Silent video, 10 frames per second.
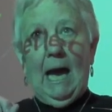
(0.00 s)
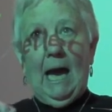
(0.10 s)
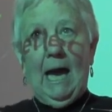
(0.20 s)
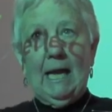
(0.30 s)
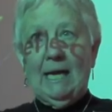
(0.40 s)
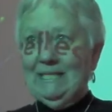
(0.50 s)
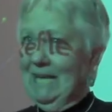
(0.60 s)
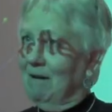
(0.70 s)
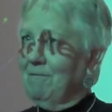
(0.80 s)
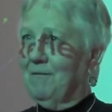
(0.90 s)
I
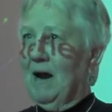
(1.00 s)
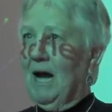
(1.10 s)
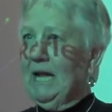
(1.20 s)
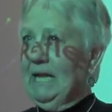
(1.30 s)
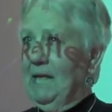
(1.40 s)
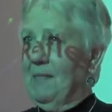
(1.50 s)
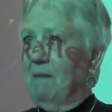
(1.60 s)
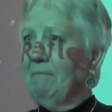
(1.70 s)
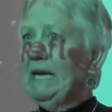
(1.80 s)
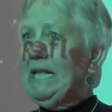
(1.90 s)
identified in
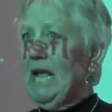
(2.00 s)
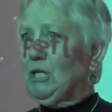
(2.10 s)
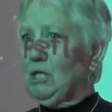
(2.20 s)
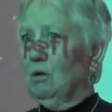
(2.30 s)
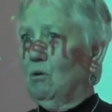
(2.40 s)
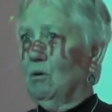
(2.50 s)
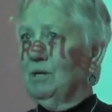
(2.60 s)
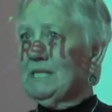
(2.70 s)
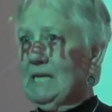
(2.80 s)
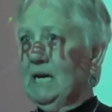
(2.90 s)
that mediation course,